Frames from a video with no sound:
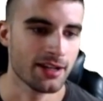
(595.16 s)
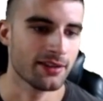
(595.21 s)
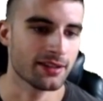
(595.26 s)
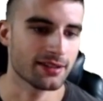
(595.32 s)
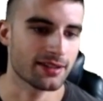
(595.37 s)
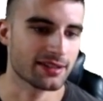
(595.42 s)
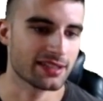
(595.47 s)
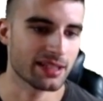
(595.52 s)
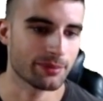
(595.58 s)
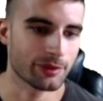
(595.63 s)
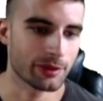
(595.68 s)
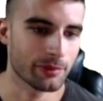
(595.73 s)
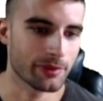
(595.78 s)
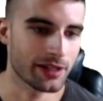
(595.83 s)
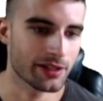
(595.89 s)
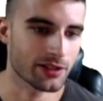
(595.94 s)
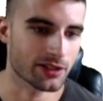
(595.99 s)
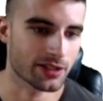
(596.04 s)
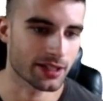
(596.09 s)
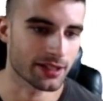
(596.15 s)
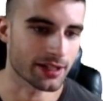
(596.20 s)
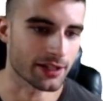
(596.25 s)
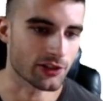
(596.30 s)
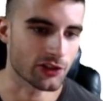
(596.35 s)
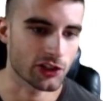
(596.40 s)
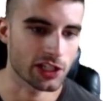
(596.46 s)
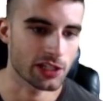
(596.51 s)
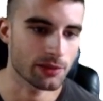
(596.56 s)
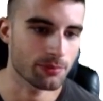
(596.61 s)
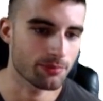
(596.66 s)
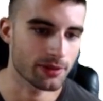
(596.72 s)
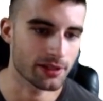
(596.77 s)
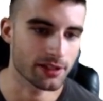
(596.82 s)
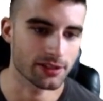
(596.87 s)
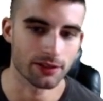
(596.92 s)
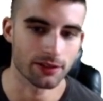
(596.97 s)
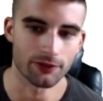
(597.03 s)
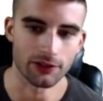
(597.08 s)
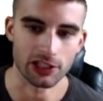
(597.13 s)
This is simply me just getting a cheap
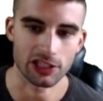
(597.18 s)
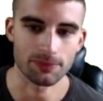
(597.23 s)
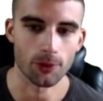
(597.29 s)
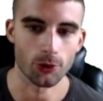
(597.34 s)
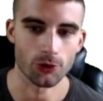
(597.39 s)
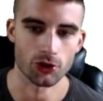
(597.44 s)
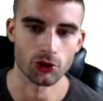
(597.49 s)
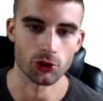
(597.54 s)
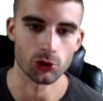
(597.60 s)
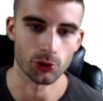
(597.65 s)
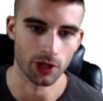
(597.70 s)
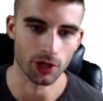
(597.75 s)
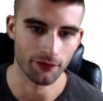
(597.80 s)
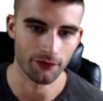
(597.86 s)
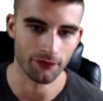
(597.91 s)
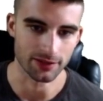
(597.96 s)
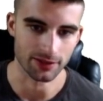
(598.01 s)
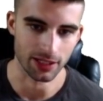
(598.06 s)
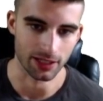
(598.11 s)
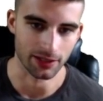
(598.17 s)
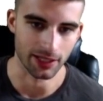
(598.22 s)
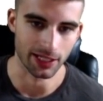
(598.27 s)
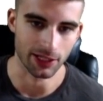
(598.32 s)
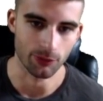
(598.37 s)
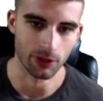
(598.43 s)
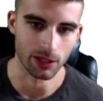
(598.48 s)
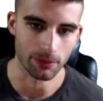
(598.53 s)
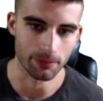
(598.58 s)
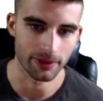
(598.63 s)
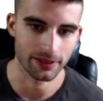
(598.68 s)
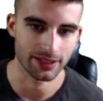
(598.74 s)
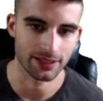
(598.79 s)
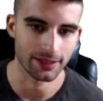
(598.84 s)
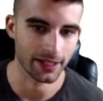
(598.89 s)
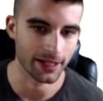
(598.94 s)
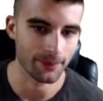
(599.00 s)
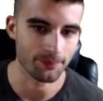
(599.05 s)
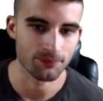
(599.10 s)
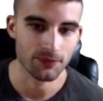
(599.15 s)
piece of exposure to an offense that I like quite a bit
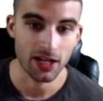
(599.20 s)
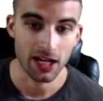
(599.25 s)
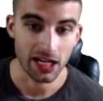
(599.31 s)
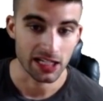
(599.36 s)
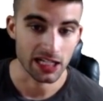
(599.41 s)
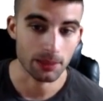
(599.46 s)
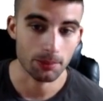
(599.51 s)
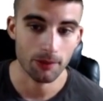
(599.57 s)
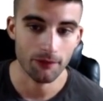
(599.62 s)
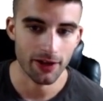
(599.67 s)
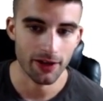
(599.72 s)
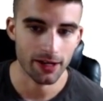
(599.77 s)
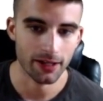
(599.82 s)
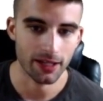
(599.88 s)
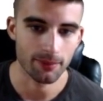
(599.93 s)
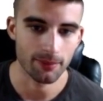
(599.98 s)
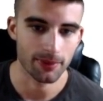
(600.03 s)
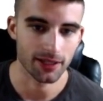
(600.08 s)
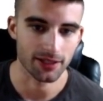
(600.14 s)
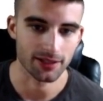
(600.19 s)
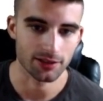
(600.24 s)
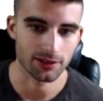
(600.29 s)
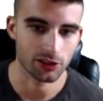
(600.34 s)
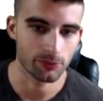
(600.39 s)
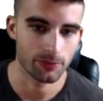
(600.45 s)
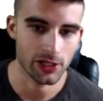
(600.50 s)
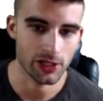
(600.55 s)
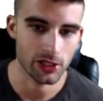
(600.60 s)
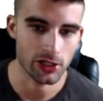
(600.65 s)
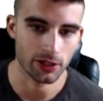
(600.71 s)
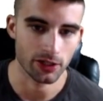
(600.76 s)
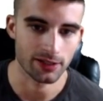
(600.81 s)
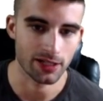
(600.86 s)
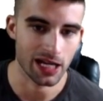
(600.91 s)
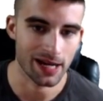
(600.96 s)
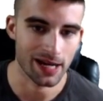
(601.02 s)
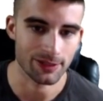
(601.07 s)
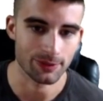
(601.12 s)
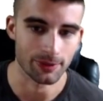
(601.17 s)
tonight. Nick Pivetta can be a solid pitcher at
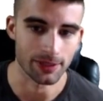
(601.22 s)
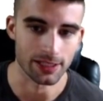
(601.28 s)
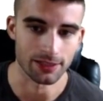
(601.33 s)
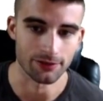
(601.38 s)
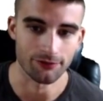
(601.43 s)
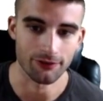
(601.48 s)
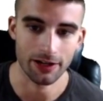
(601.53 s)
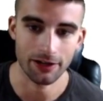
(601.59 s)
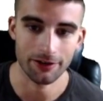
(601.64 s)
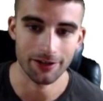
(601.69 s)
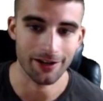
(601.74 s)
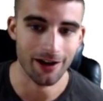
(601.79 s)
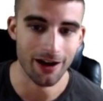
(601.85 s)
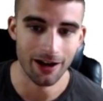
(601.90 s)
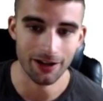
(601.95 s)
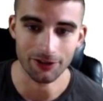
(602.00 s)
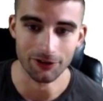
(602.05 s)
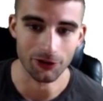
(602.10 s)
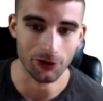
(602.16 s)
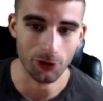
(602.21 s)
times, but he's very hot and